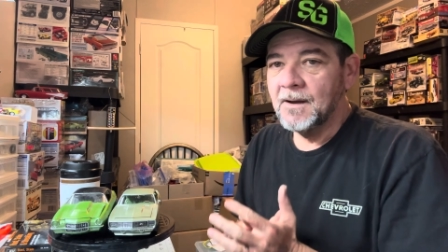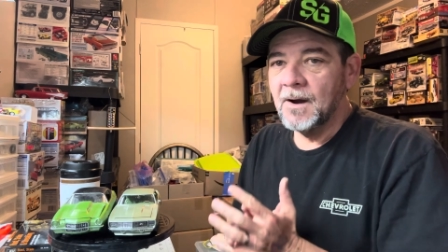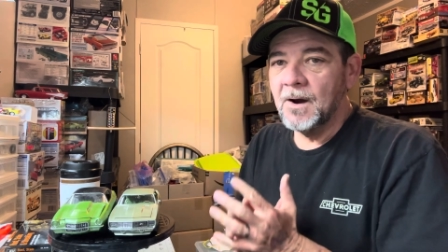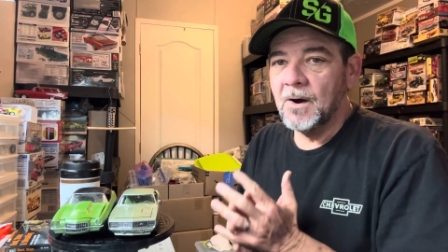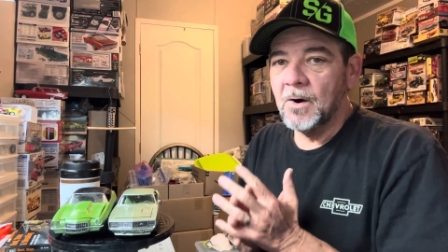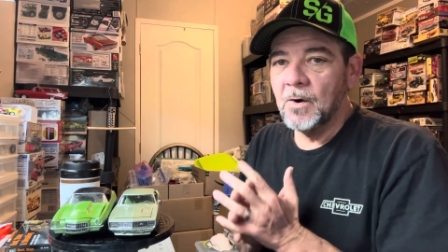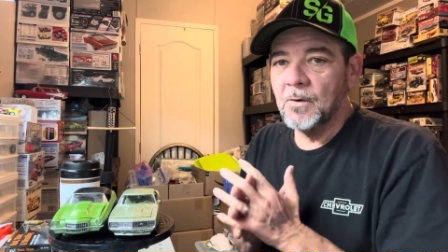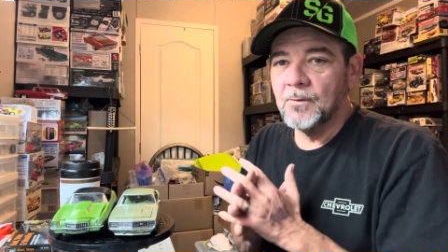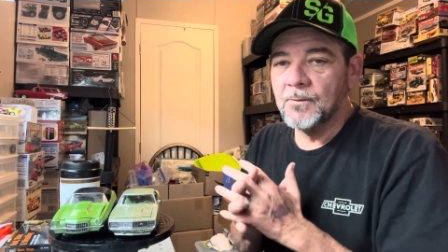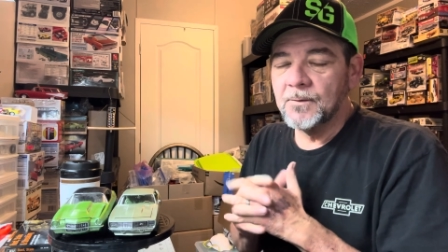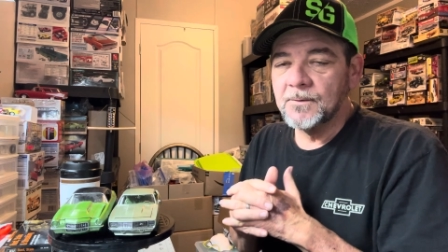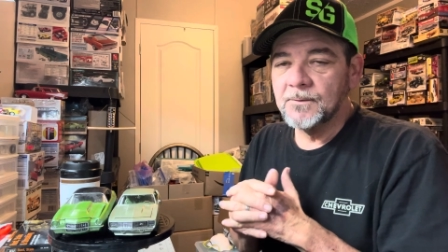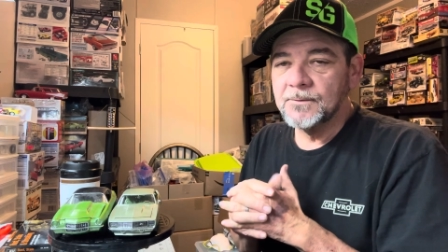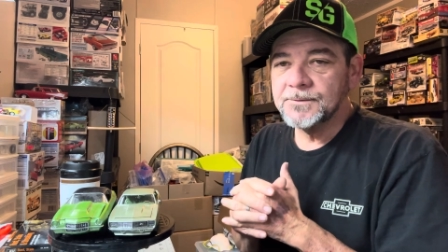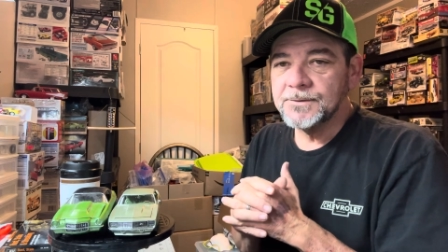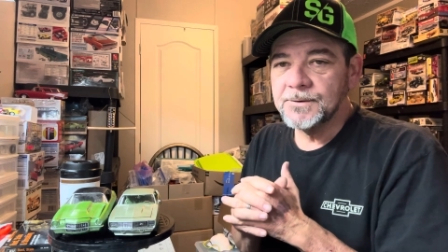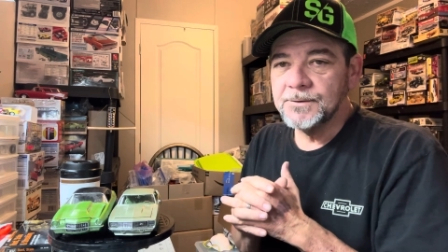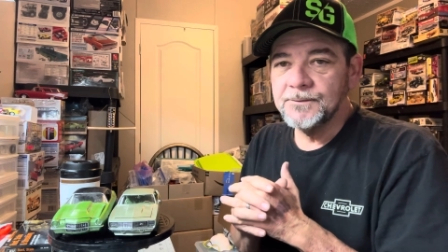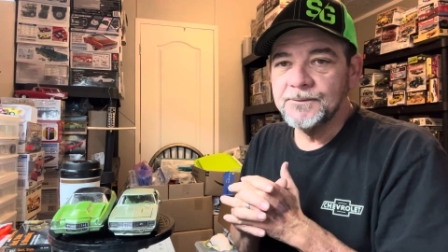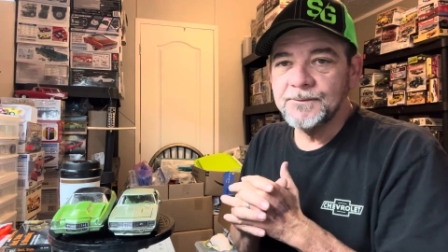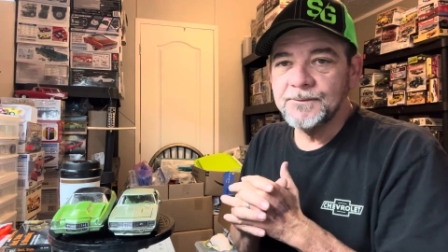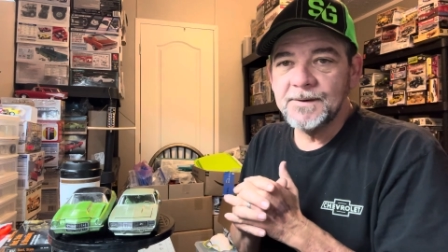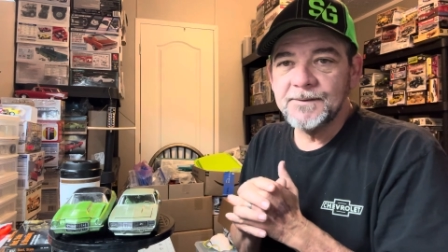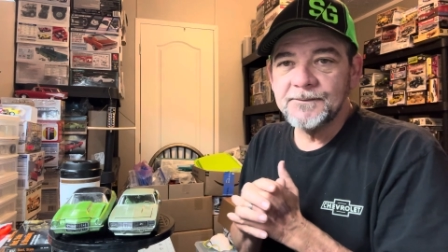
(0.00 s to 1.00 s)
over
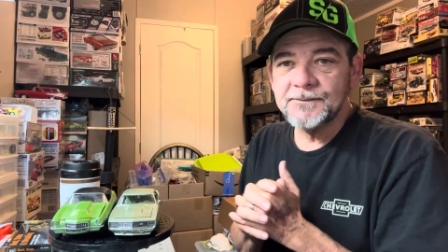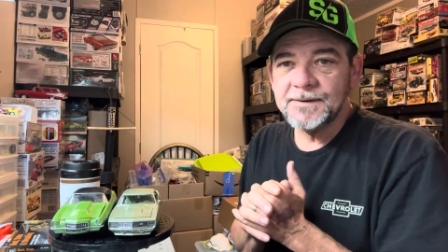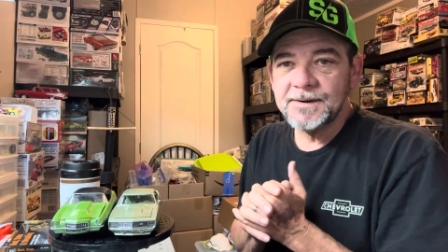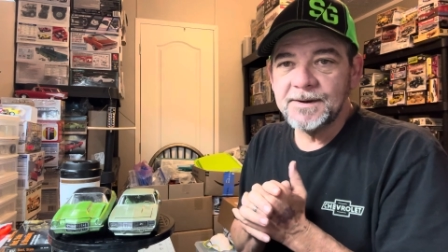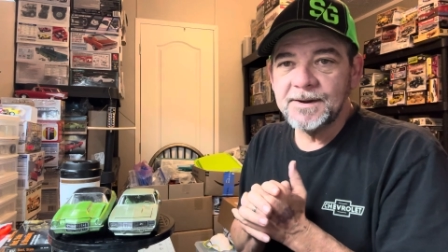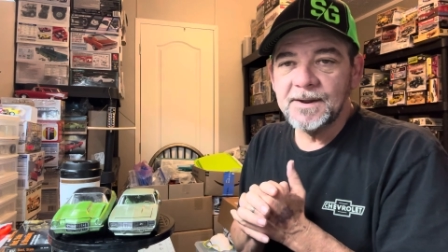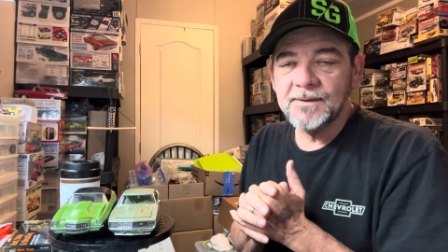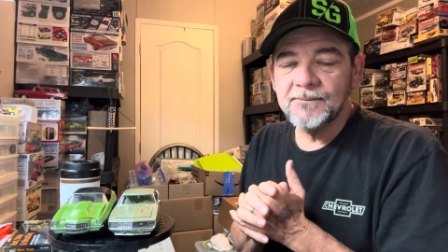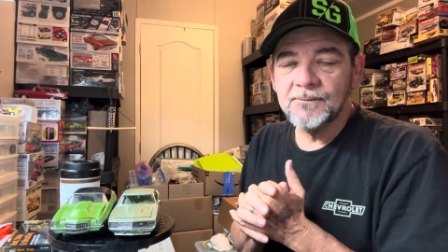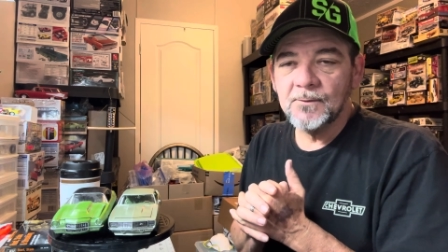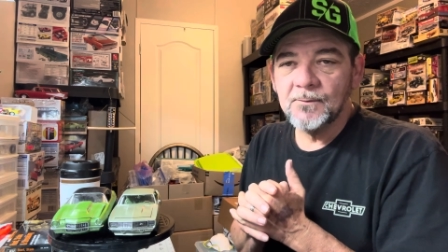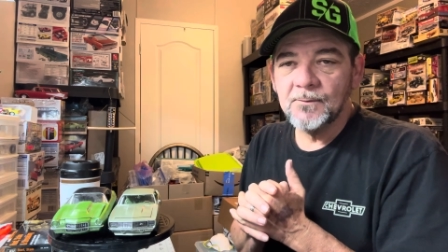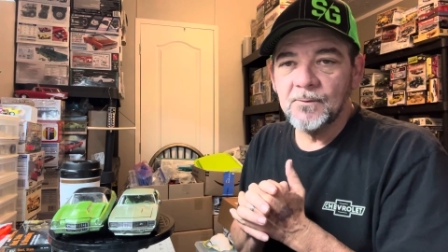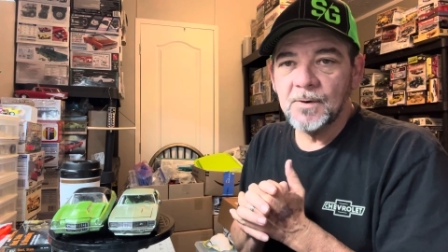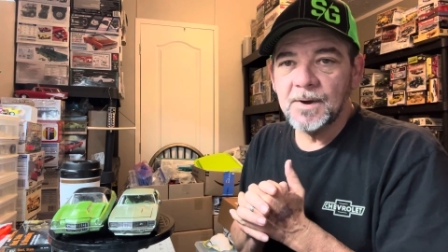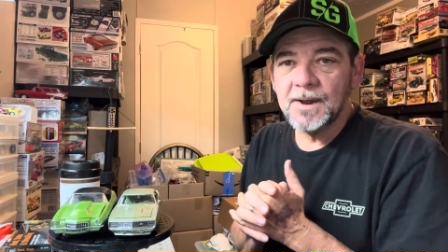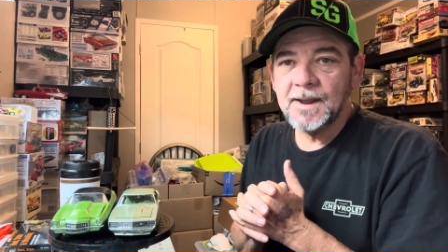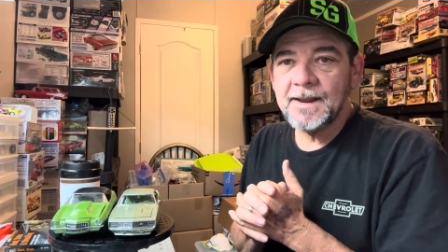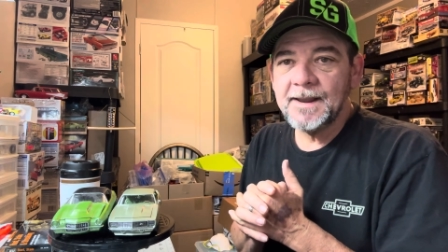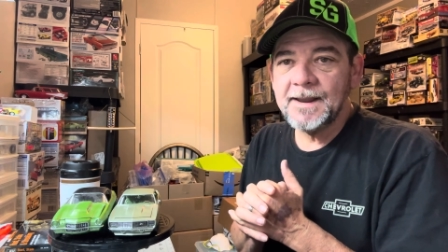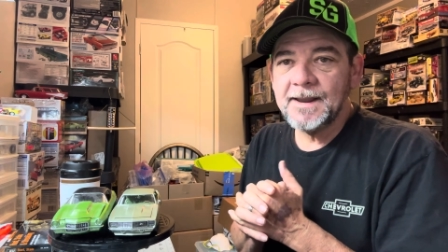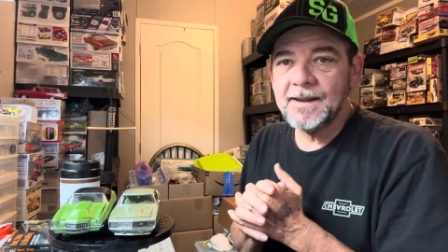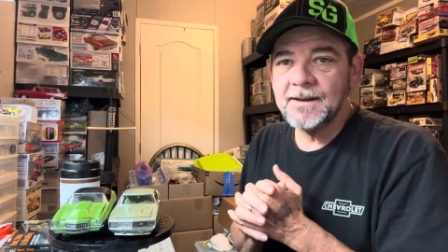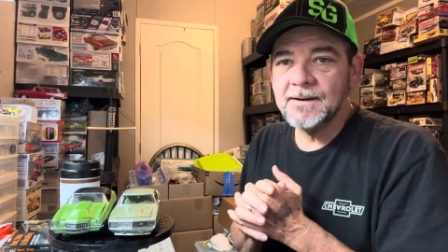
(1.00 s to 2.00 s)
250
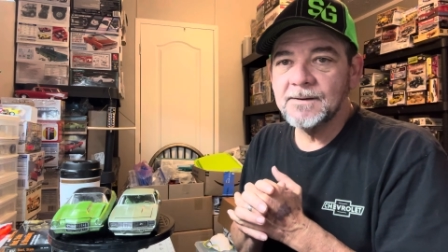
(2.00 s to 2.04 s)
giveaway,